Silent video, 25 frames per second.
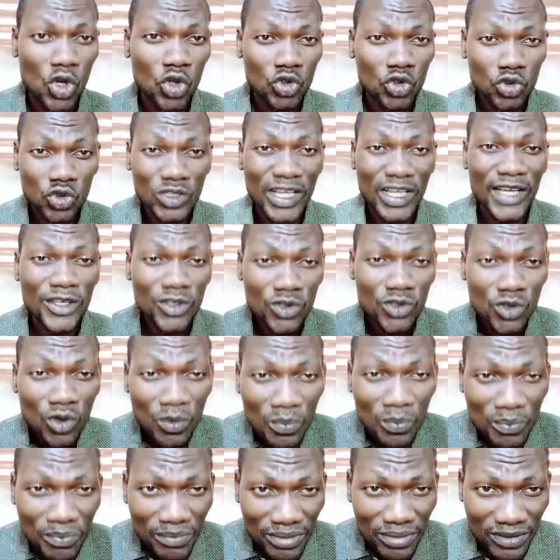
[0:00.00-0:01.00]
so that
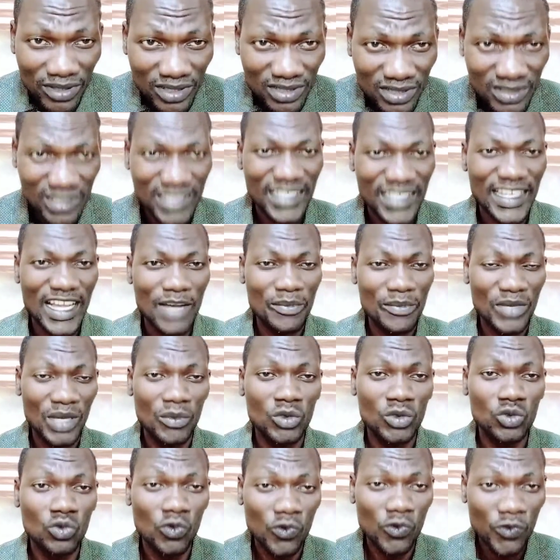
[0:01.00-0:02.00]
young birds can be
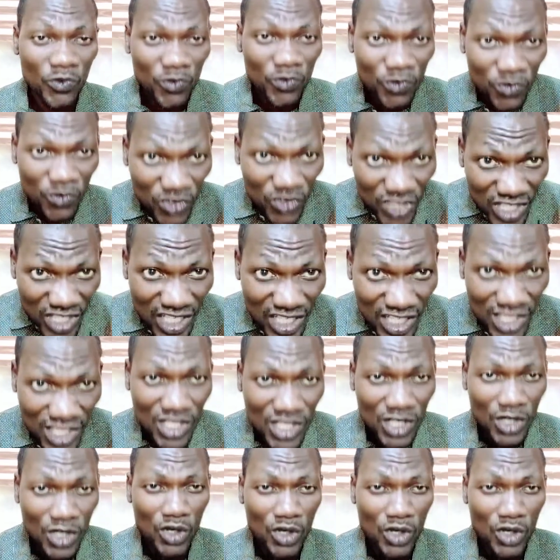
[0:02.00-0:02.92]
able to feed